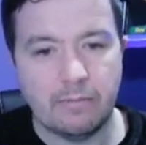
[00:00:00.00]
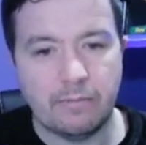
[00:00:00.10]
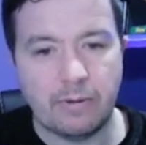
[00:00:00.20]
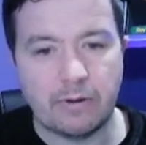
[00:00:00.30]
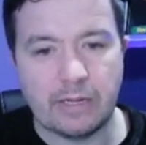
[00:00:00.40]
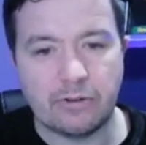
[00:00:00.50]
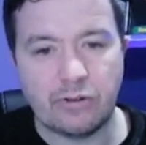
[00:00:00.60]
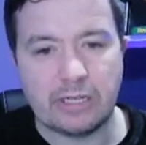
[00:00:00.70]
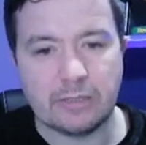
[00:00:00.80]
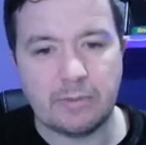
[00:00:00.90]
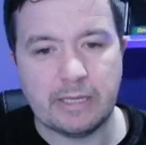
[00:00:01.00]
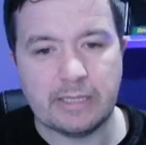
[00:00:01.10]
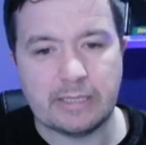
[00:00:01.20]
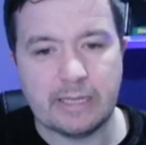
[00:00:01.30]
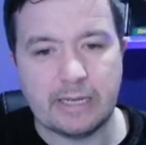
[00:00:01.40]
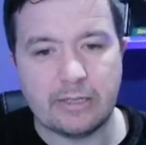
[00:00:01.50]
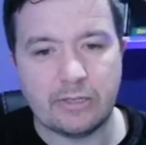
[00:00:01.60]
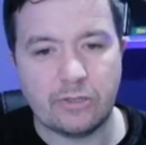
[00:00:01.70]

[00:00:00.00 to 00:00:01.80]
Berrigade tries to play it inside.